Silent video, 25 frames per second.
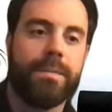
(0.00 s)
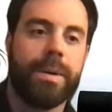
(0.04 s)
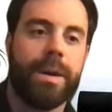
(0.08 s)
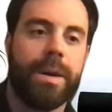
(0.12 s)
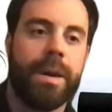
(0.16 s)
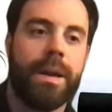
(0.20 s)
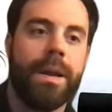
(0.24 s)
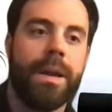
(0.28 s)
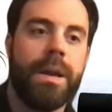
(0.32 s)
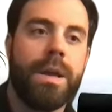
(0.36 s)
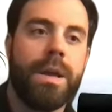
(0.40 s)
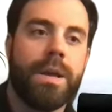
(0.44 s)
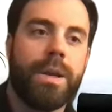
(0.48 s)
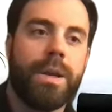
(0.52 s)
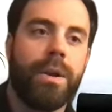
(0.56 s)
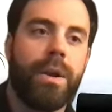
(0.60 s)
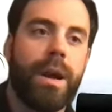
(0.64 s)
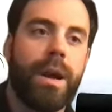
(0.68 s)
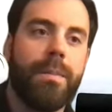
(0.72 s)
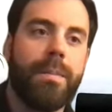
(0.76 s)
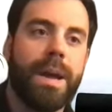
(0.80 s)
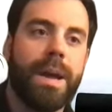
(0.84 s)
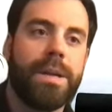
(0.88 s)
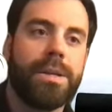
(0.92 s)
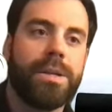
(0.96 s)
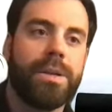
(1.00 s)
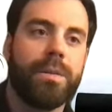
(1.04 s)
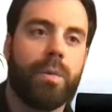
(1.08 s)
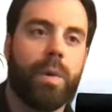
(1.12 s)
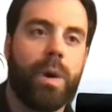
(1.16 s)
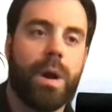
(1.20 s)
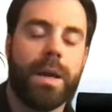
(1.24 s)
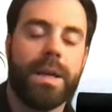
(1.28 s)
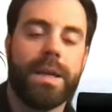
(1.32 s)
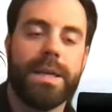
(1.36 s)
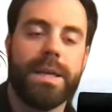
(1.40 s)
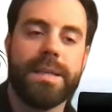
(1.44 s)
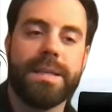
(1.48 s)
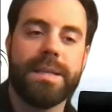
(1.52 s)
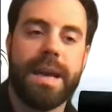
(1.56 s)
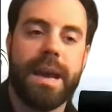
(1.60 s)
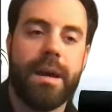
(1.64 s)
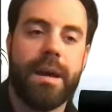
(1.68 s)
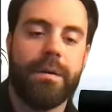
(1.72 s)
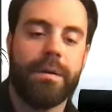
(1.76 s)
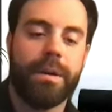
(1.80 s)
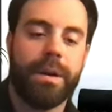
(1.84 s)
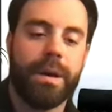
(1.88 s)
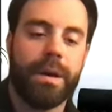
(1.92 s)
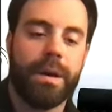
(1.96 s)
But, I imagine walking
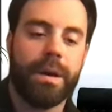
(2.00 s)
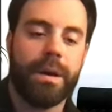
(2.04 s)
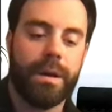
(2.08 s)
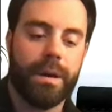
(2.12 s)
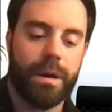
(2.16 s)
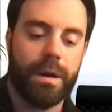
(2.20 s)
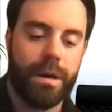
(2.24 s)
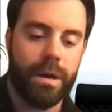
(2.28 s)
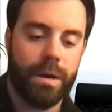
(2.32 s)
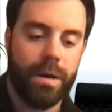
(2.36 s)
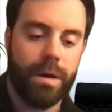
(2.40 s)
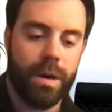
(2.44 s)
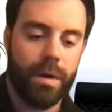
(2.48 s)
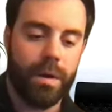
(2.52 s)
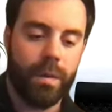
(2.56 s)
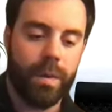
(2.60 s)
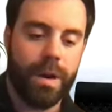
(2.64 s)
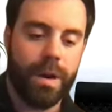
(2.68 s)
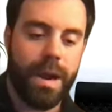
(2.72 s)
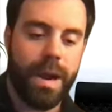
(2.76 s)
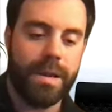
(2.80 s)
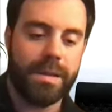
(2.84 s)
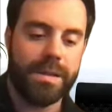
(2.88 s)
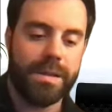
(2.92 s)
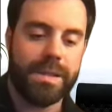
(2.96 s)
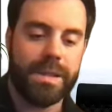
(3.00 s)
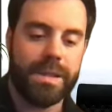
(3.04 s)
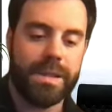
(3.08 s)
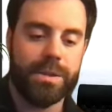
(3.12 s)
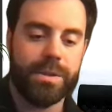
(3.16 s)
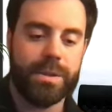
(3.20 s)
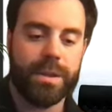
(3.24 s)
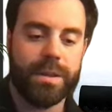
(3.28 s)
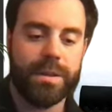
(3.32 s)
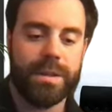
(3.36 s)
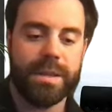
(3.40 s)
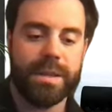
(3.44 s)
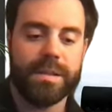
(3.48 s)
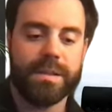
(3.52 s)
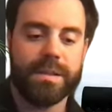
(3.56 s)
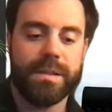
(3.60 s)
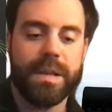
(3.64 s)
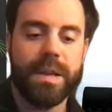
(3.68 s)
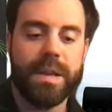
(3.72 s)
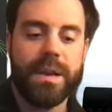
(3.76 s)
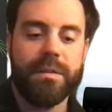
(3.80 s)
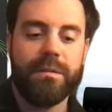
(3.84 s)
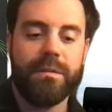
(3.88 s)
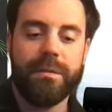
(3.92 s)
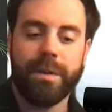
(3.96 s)
down a warehouse district that's
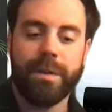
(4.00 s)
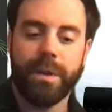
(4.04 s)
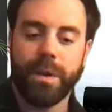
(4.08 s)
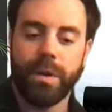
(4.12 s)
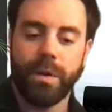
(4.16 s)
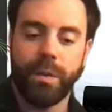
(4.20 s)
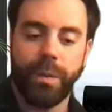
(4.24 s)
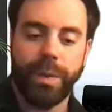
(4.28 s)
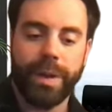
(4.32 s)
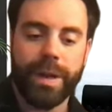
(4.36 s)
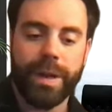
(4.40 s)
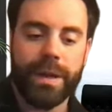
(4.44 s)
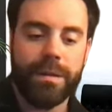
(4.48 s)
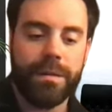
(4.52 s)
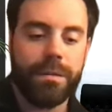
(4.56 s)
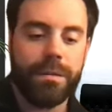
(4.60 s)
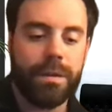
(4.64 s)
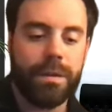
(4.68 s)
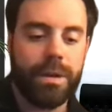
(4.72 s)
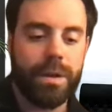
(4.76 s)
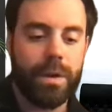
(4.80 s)
filled with,